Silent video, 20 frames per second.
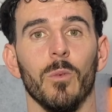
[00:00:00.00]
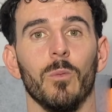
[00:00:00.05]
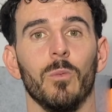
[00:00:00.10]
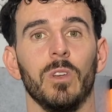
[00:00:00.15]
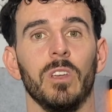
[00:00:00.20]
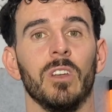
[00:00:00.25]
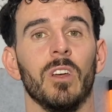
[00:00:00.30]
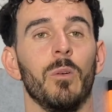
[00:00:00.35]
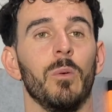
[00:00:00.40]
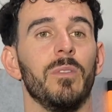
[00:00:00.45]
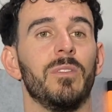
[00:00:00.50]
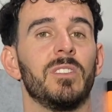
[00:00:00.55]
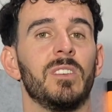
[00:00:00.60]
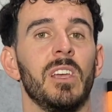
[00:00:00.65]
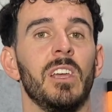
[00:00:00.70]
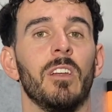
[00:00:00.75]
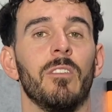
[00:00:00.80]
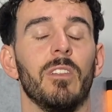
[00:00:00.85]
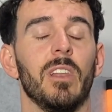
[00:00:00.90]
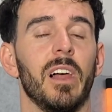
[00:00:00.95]
we've
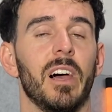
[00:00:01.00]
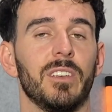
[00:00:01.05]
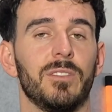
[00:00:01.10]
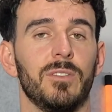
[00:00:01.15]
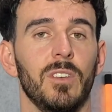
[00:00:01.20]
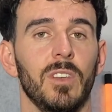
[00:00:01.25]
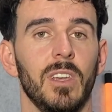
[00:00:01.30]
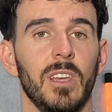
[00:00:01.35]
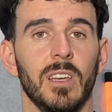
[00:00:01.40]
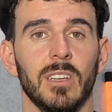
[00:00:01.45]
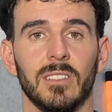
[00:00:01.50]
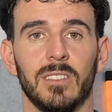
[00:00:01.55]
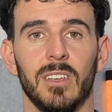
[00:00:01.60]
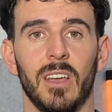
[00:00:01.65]
seen over the last few years,